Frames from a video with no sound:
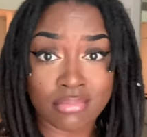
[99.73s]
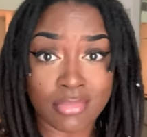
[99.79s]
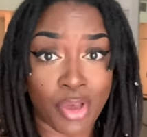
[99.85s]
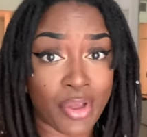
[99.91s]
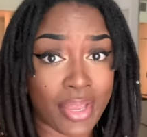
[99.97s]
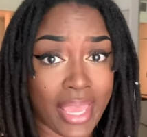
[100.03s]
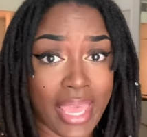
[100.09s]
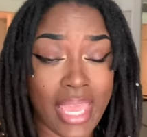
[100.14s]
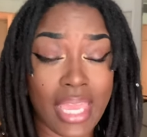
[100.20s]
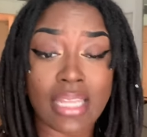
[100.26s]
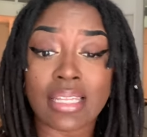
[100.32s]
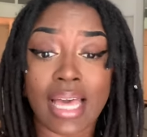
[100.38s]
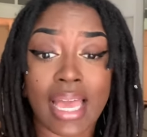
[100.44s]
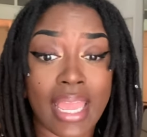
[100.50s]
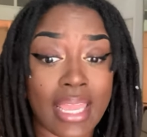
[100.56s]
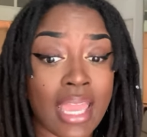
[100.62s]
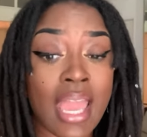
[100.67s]
Okay,
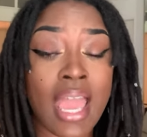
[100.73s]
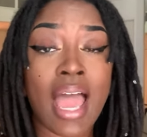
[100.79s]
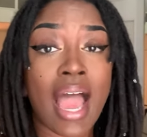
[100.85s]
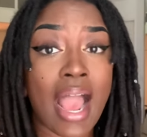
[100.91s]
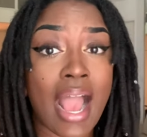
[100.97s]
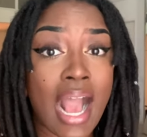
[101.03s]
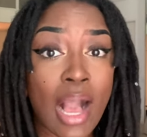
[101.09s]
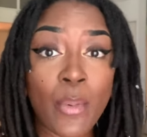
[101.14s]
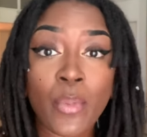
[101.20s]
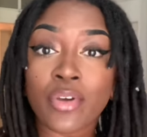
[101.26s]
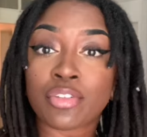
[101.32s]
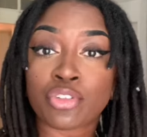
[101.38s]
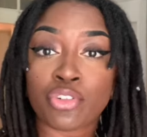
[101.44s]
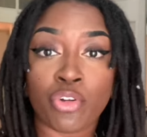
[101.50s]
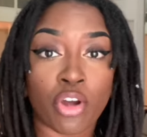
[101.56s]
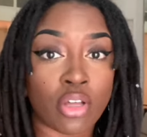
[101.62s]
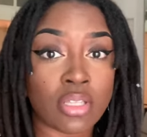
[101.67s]
like I was
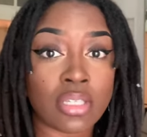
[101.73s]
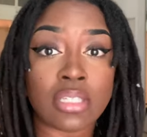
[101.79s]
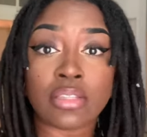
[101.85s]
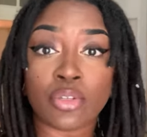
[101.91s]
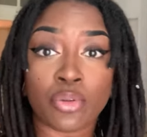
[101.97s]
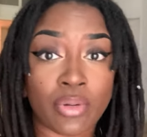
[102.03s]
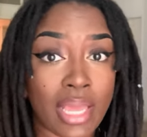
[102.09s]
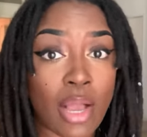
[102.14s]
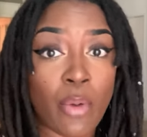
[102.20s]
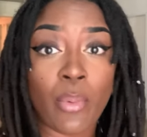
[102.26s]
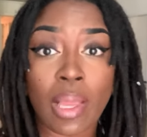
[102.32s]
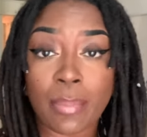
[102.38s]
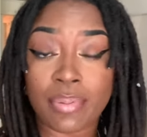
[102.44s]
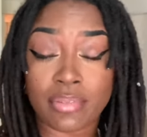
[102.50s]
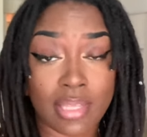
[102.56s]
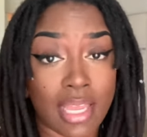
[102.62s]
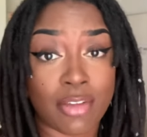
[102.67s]
scrolling through that
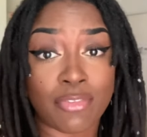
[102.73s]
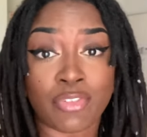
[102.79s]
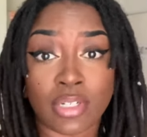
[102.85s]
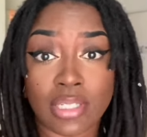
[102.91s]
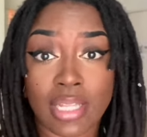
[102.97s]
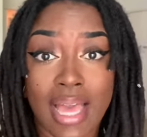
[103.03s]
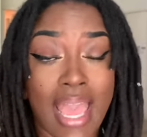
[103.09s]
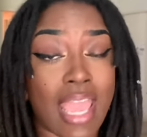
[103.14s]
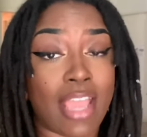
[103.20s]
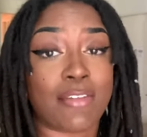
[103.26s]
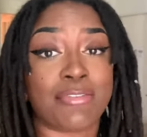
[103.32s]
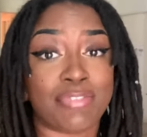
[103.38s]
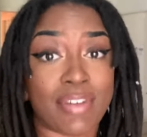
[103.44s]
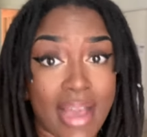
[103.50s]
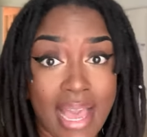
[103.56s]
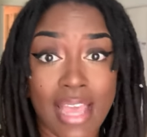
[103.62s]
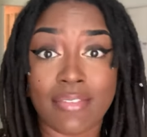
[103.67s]
website for like
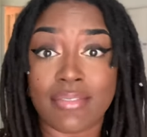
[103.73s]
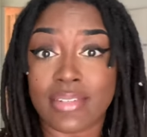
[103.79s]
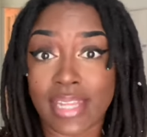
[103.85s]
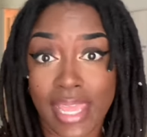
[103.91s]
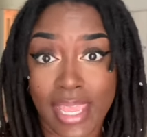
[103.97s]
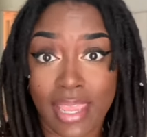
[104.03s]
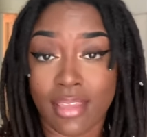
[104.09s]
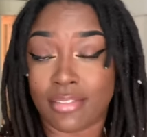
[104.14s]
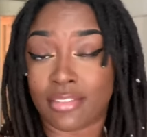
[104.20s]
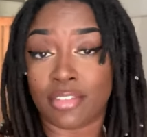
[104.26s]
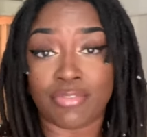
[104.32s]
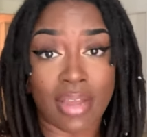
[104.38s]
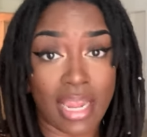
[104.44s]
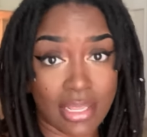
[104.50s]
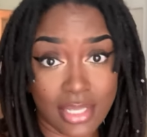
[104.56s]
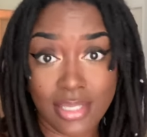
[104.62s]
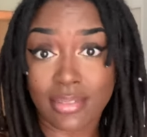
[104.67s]
5 days to
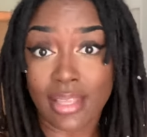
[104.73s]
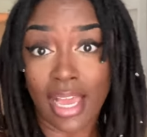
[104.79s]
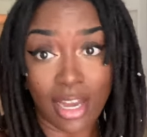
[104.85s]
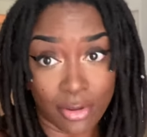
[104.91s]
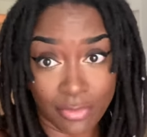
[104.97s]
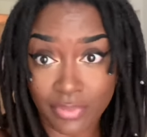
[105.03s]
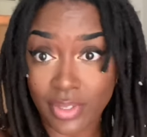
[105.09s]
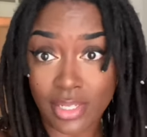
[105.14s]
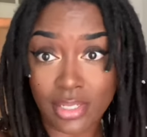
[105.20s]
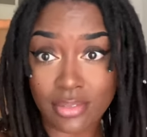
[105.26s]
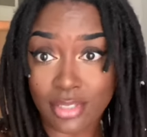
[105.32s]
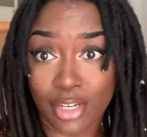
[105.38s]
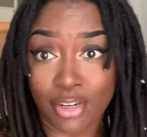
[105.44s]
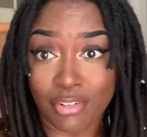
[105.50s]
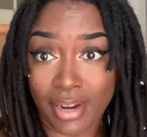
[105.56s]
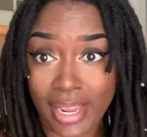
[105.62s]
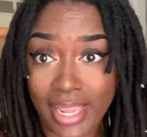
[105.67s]
find these outfits.
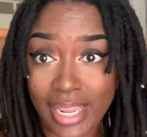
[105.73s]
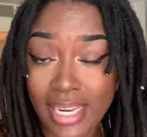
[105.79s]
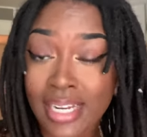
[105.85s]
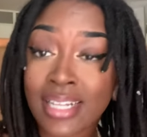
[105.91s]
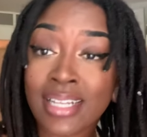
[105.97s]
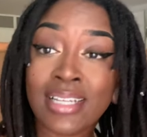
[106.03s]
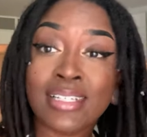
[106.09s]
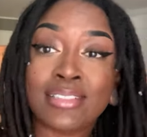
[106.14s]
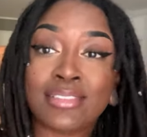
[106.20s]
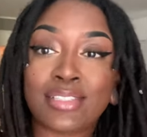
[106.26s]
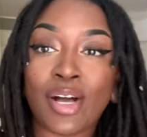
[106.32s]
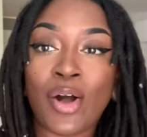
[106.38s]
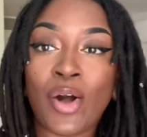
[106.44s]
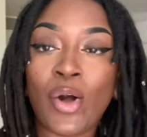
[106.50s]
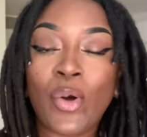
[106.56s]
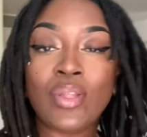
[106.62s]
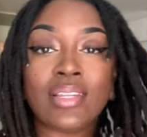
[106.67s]
All right,
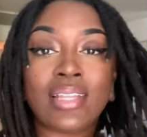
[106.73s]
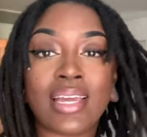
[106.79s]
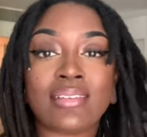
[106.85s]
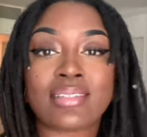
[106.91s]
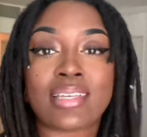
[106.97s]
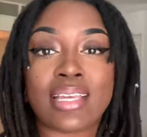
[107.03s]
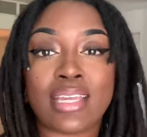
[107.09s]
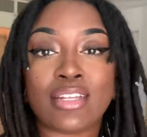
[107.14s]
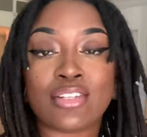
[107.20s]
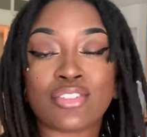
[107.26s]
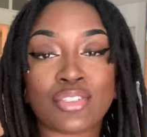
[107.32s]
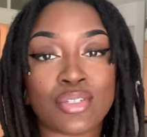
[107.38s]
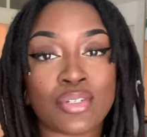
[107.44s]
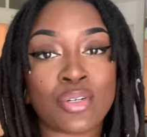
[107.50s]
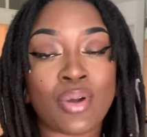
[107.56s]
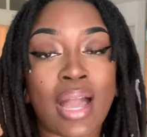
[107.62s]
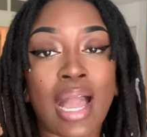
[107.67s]
so let's get
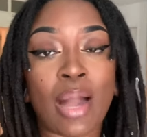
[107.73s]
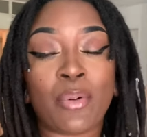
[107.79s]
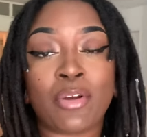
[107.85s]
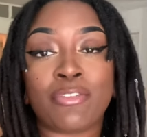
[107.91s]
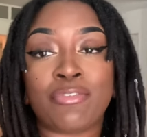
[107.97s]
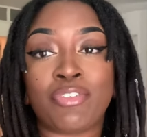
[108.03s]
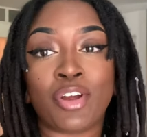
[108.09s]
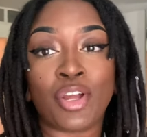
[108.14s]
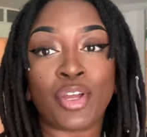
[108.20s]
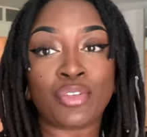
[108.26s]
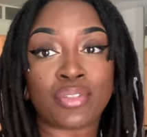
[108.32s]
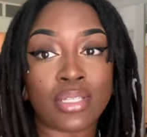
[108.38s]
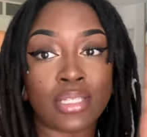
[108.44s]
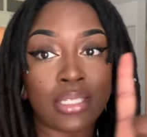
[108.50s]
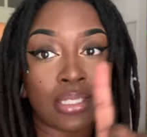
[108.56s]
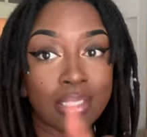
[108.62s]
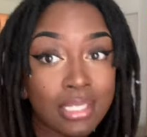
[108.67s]
into our first
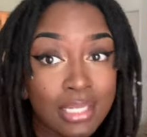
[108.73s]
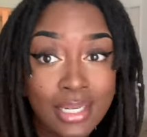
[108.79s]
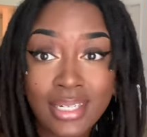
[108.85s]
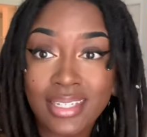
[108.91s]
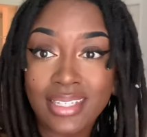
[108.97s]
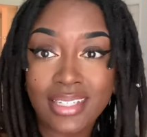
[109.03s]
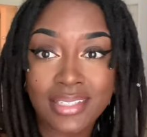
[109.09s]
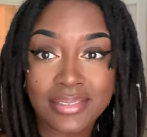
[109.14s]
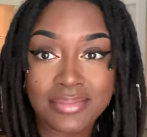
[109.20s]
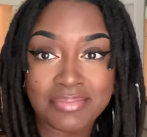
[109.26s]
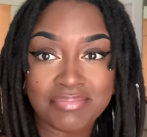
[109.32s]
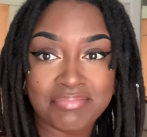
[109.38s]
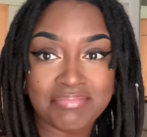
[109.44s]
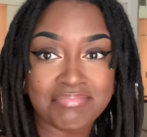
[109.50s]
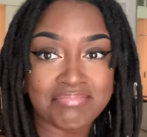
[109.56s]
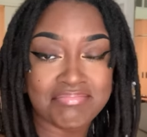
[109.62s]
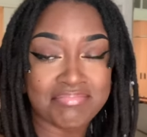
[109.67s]
look.
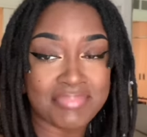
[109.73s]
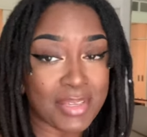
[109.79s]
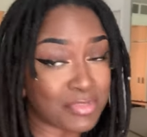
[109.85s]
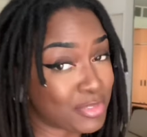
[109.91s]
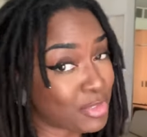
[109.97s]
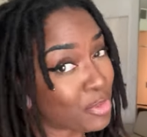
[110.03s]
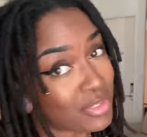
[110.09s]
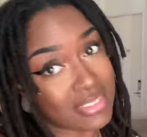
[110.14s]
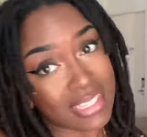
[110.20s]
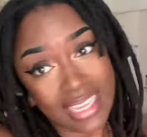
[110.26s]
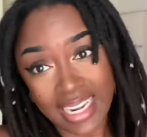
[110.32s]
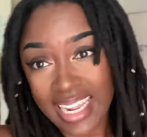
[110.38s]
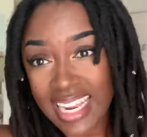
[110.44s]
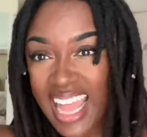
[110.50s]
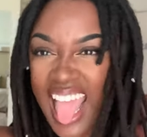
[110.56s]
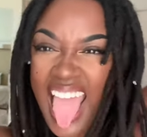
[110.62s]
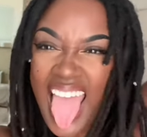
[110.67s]
So excited.